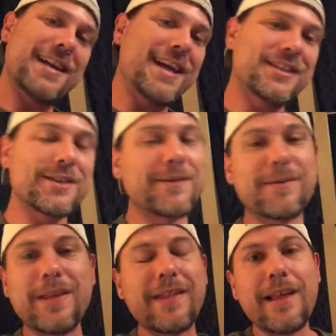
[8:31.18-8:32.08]
catch
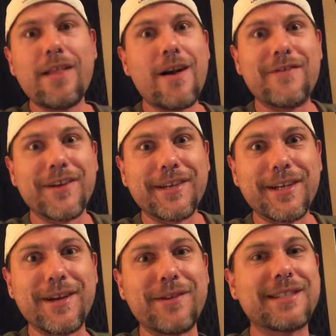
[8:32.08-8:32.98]
them, and they love it.
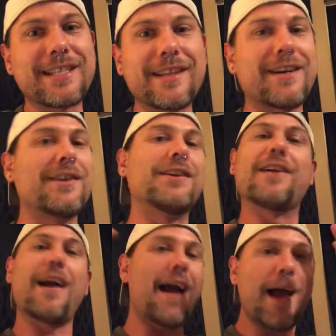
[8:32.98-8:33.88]
You know, they sit there and you're
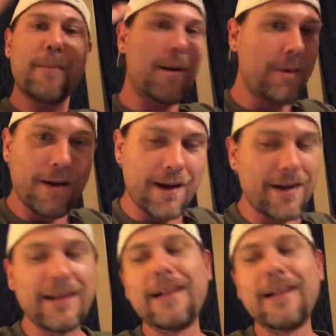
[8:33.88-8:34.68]
like, bah.